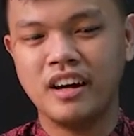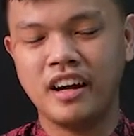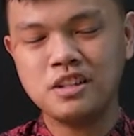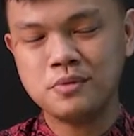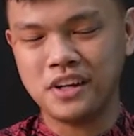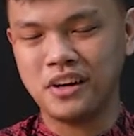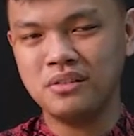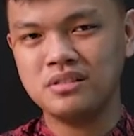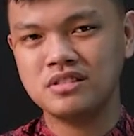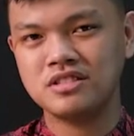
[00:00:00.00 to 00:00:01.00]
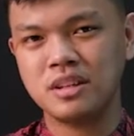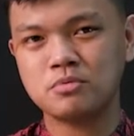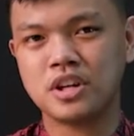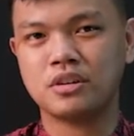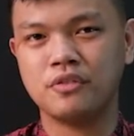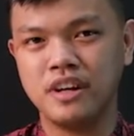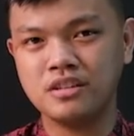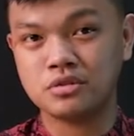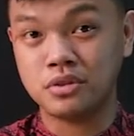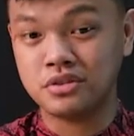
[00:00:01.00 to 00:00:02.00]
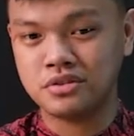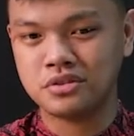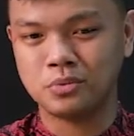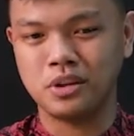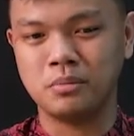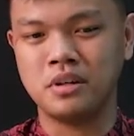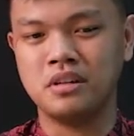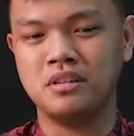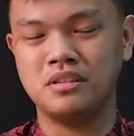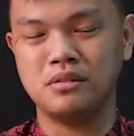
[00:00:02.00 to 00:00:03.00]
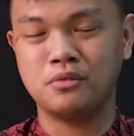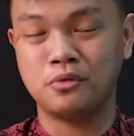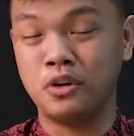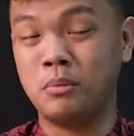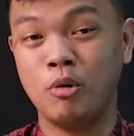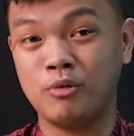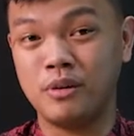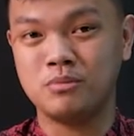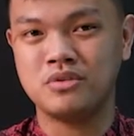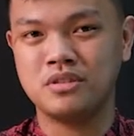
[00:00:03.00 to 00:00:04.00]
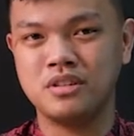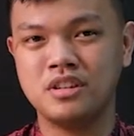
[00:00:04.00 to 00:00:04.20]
In this video, the subject of interest will be free morphemes.